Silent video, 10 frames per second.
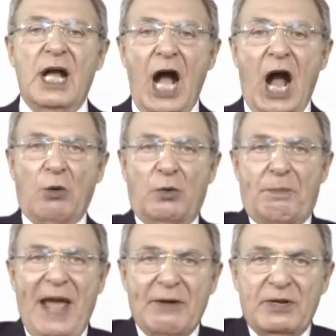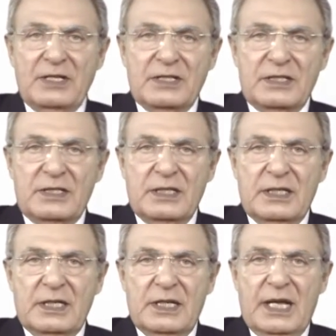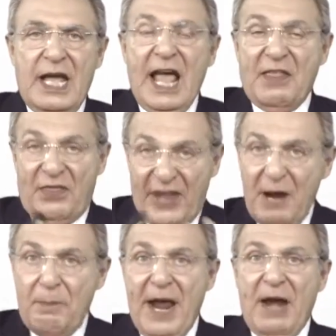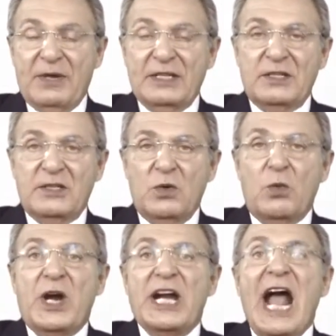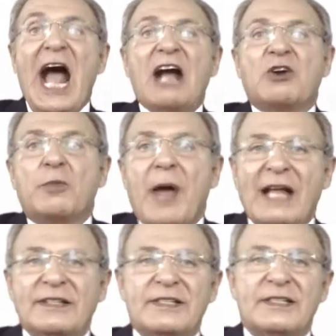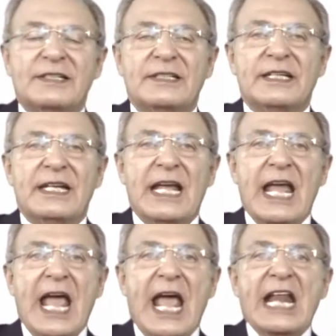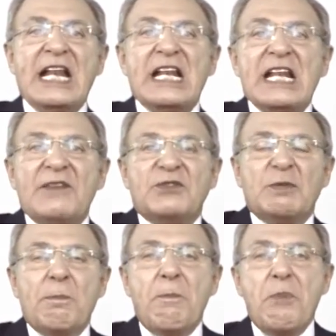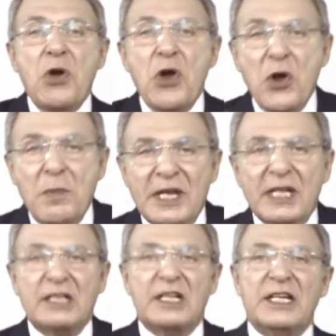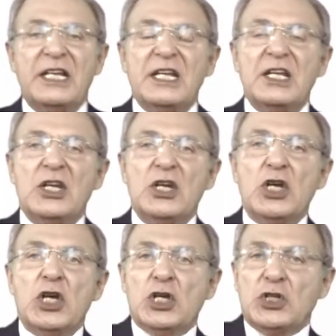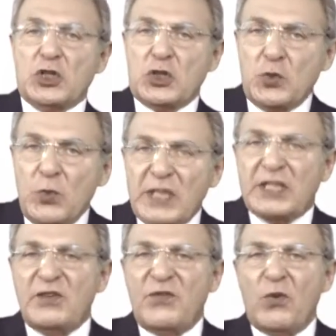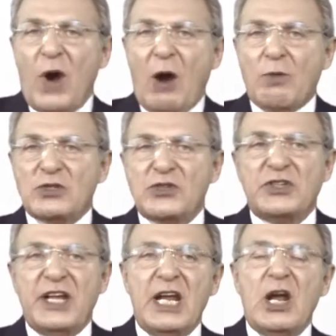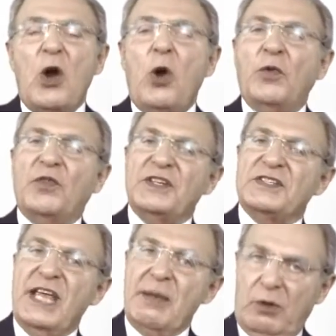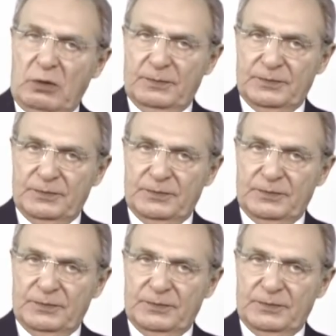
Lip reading: Our parents and their parents were acrobats and lived permanently 24 hours a day on this cable.